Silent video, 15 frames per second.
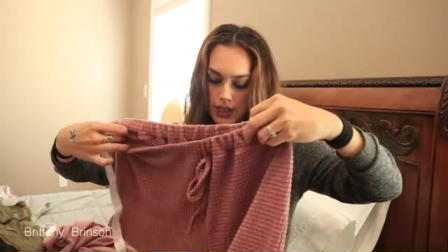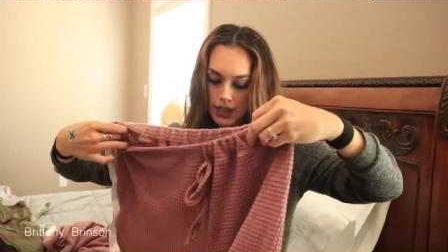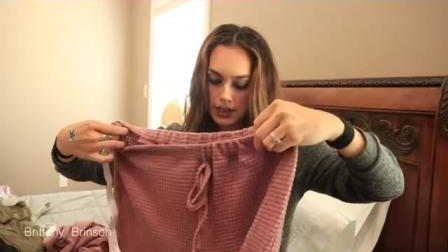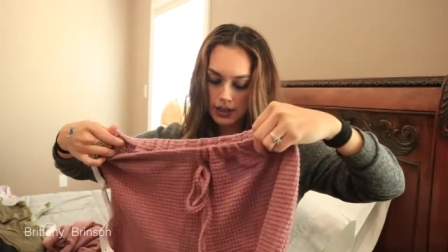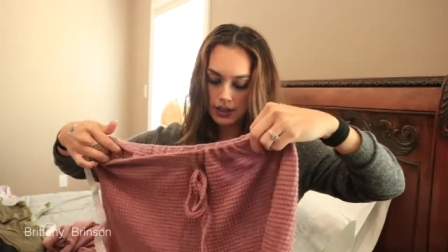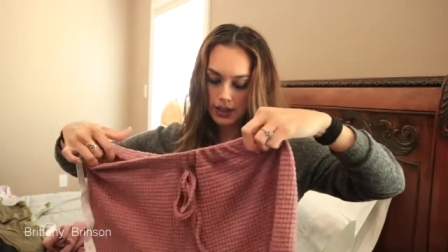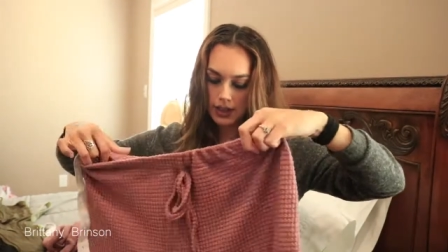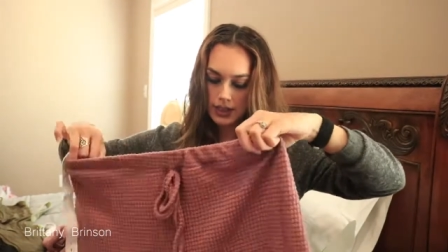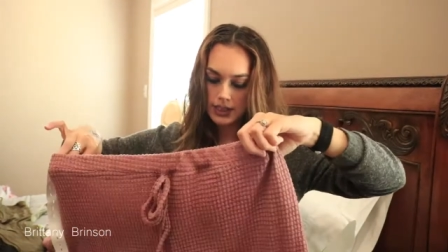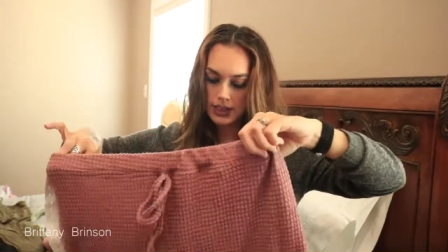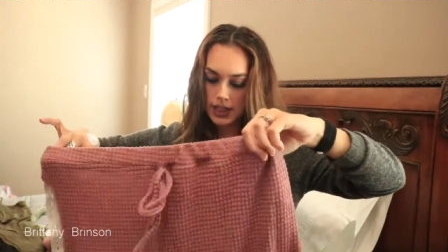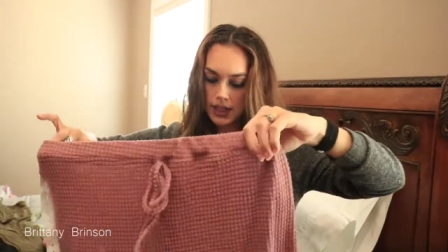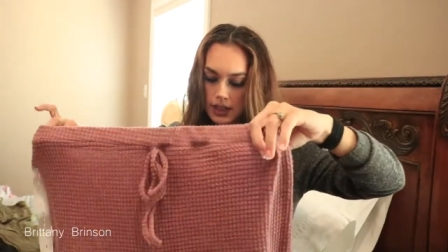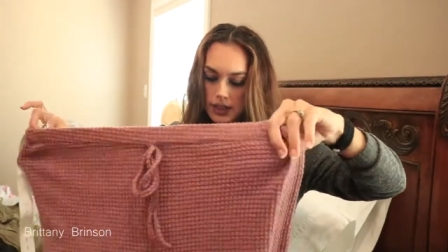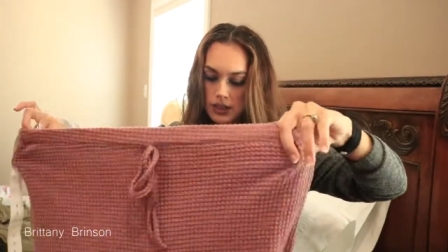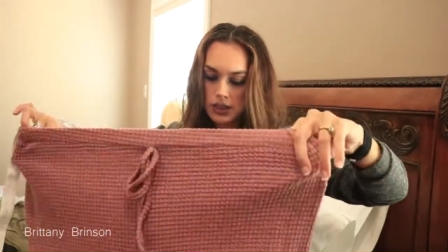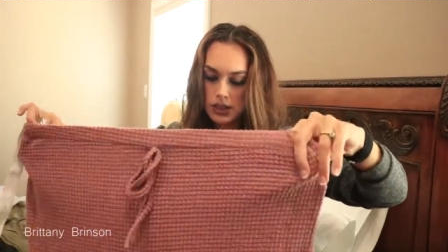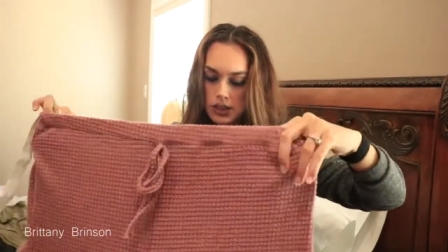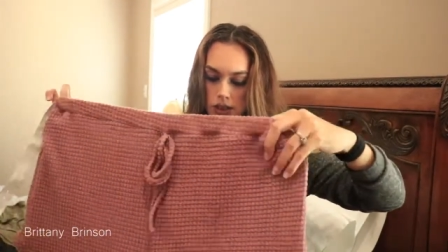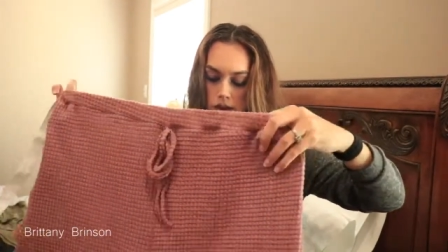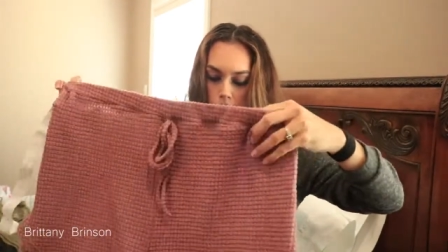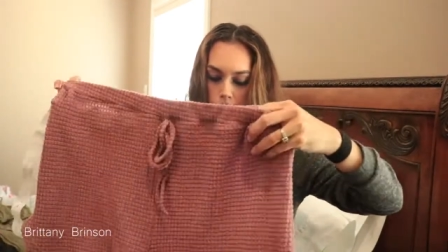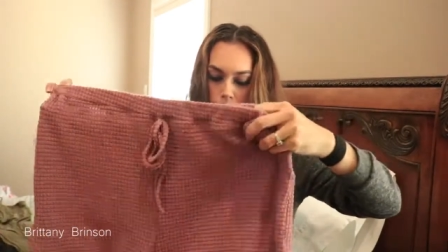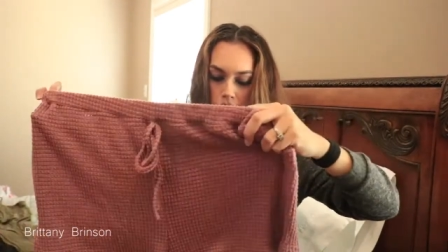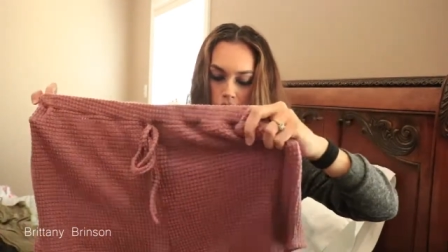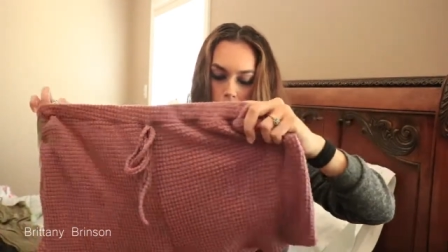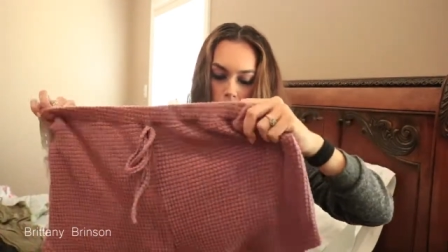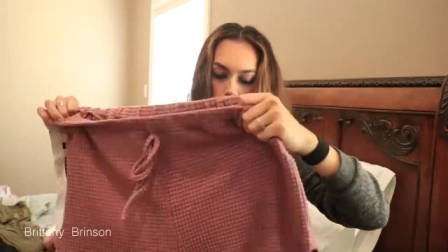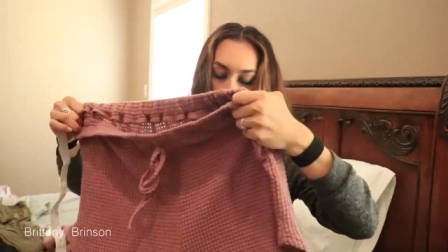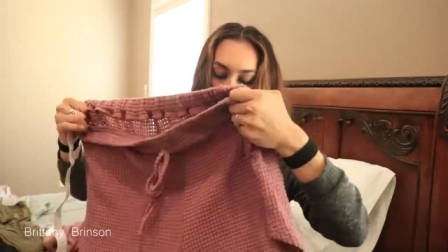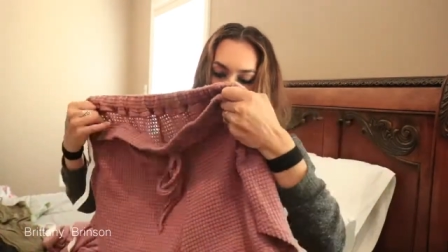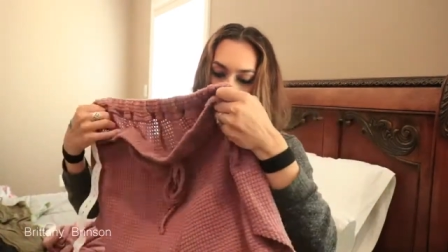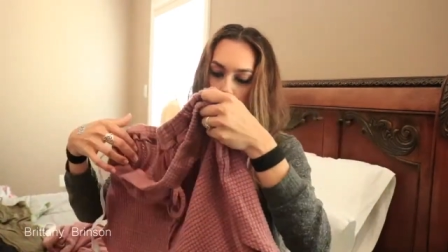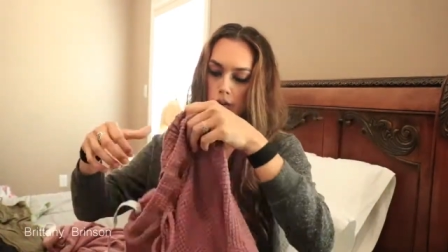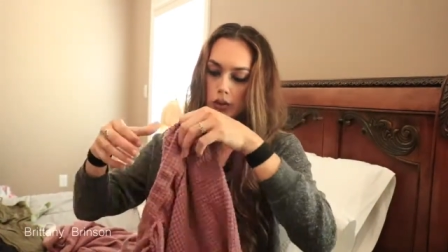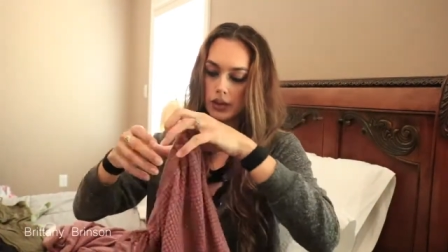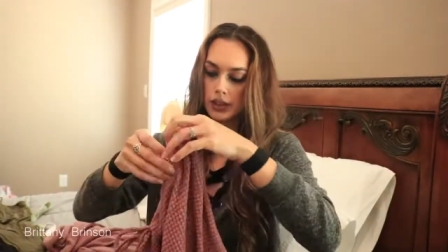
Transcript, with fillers: And like I said, it's super comfortable.